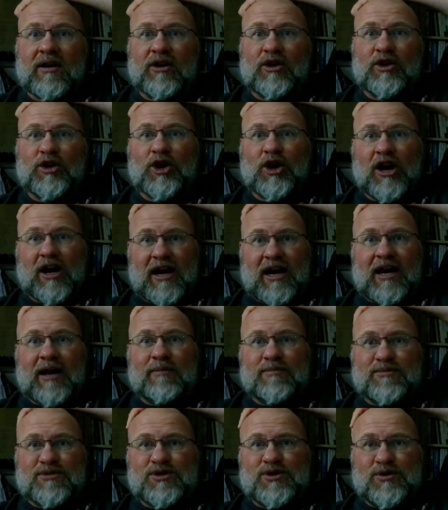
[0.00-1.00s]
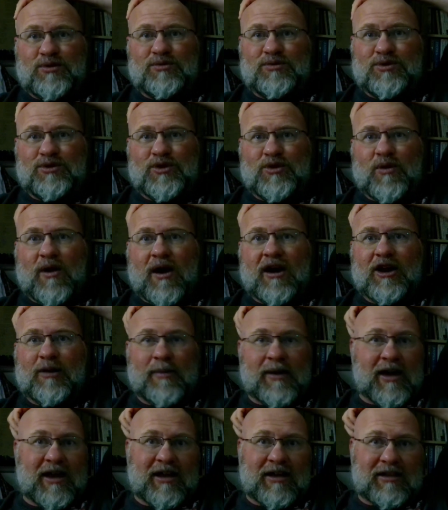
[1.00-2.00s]
grams, you
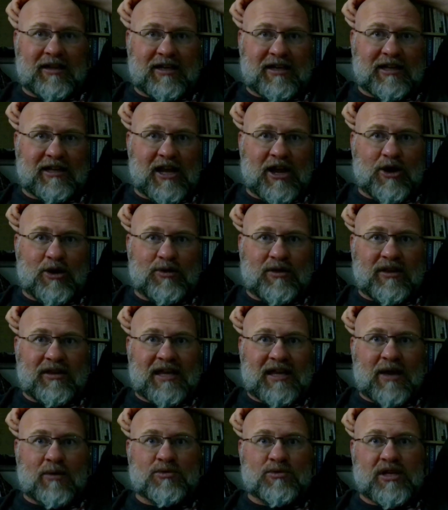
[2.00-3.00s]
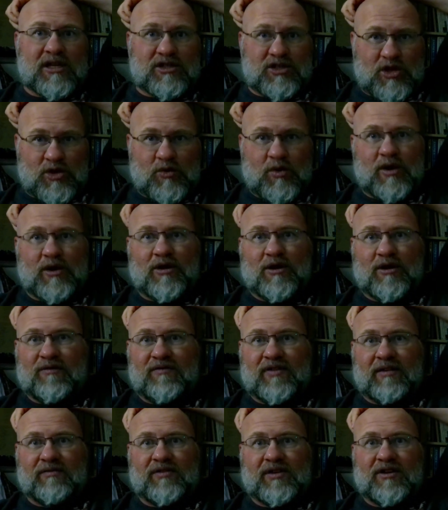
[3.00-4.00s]
automatically know that was a
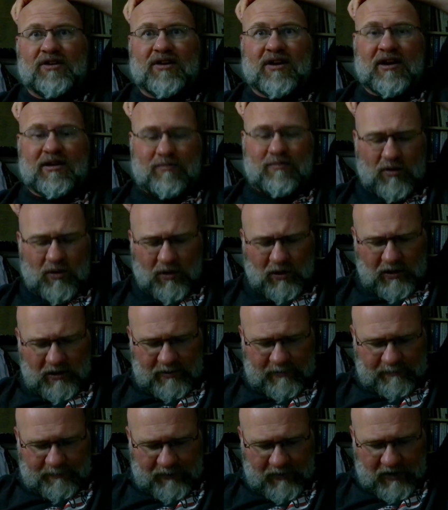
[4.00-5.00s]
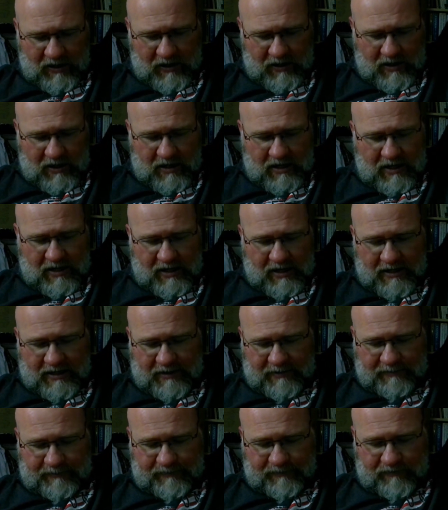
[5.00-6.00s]
250 grain bullet.
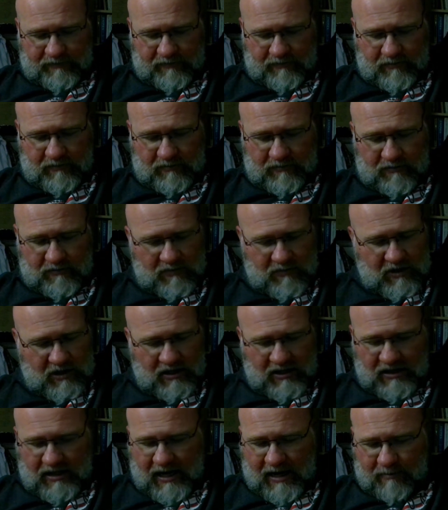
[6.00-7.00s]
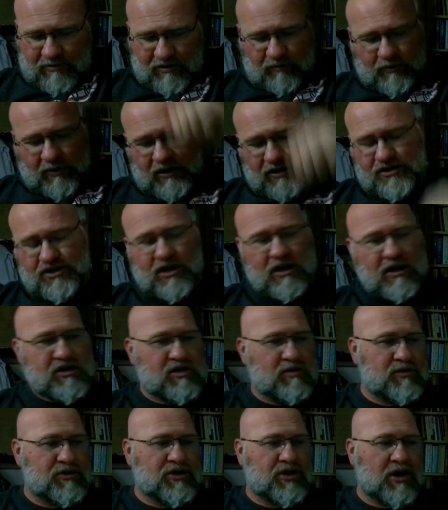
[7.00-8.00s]
Uh, Depth of
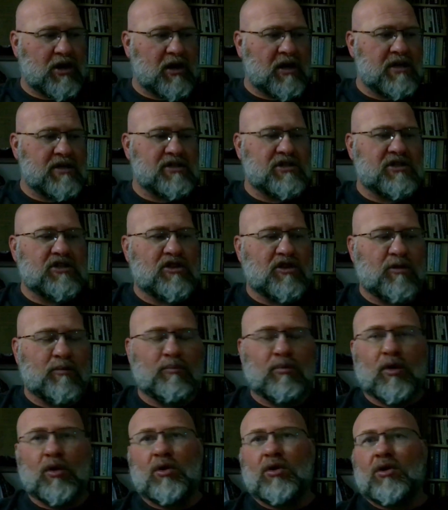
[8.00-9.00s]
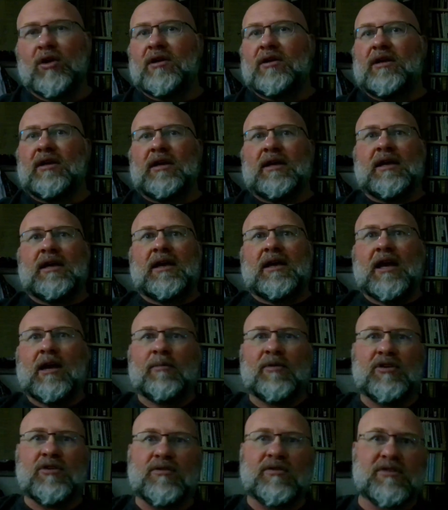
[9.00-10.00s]
penetration was crazy. The bullet, I
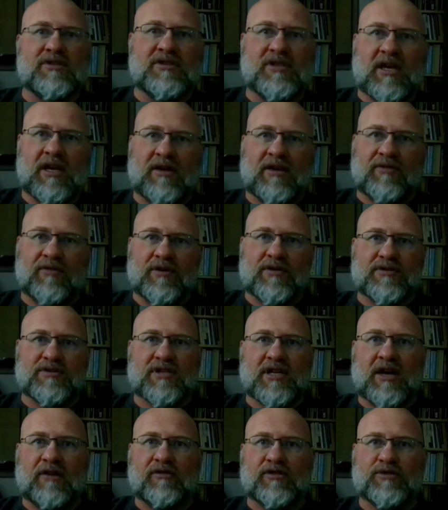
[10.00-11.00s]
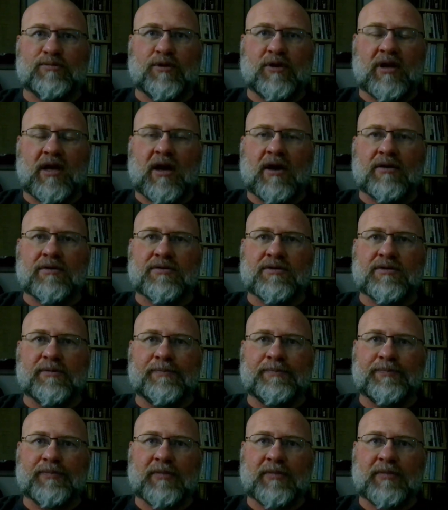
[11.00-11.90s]
mean, you can see it for yourself. It's pretty awesome.